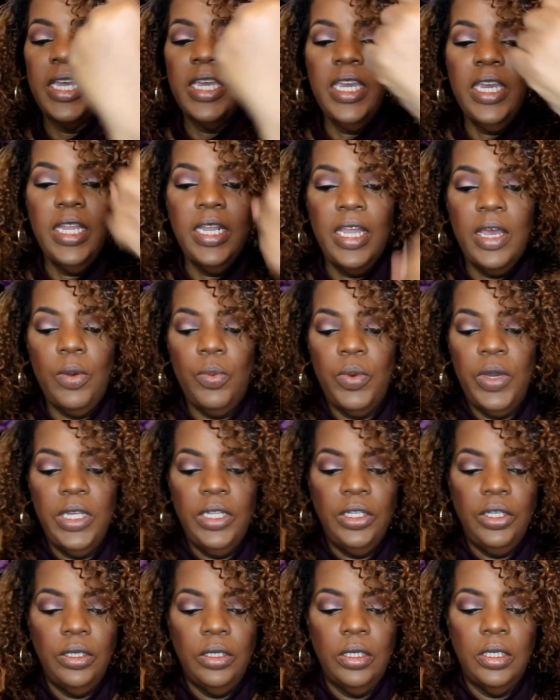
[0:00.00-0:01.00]
I cannot
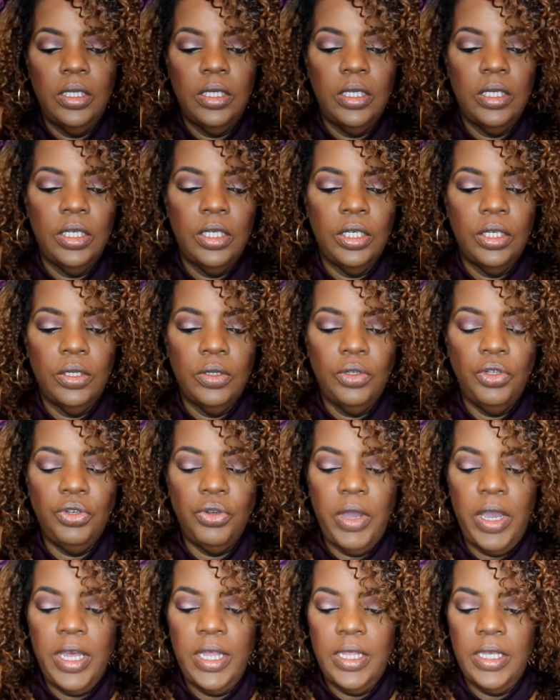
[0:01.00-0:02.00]
wait to
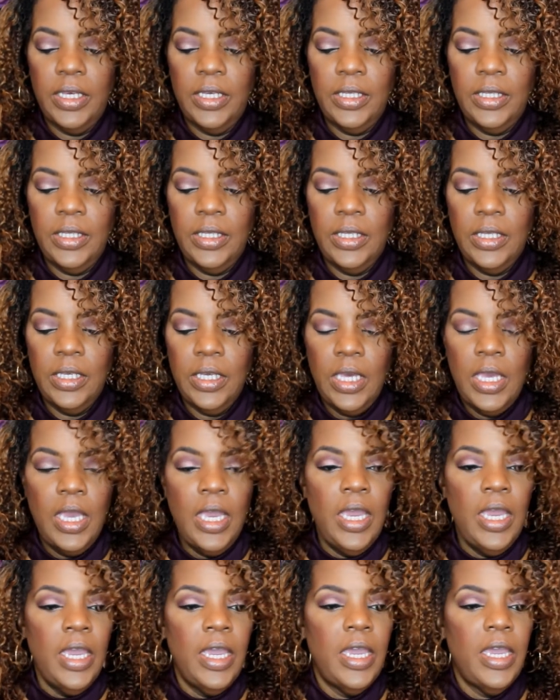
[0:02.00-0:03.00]
try this.
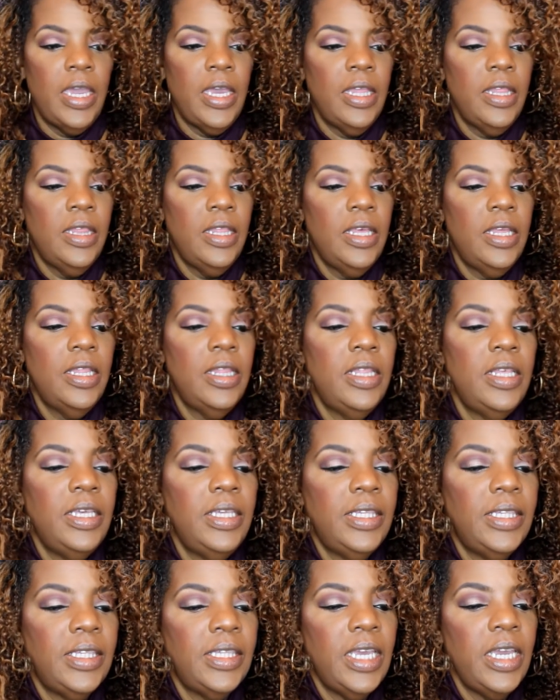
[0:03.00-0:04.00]
And then
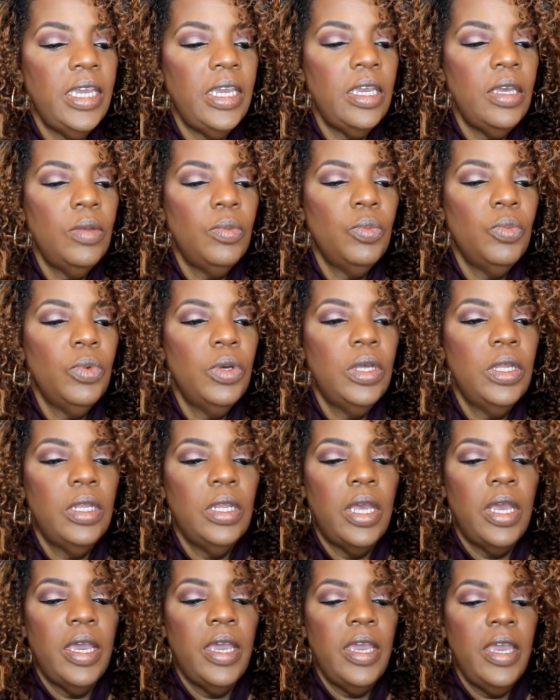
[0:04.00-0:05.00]
the second
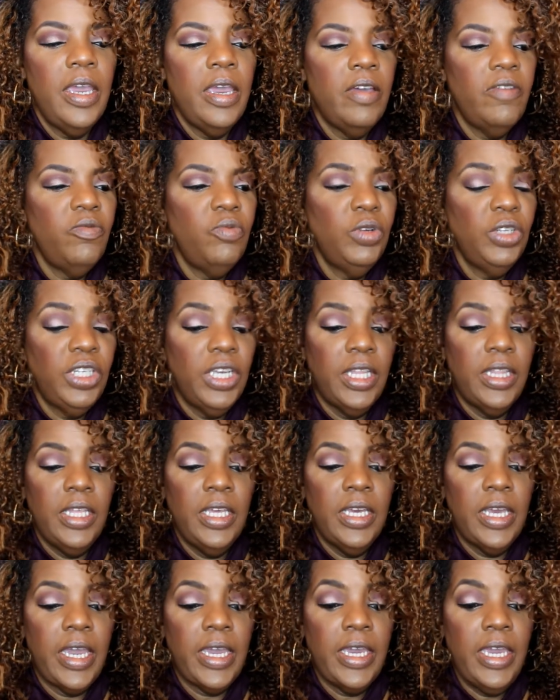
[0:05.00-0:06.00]
one I have, which I
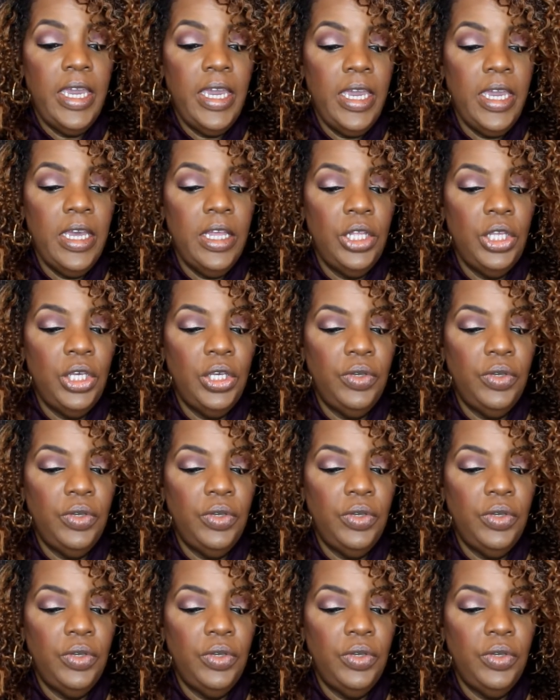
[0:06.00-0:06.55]
think I can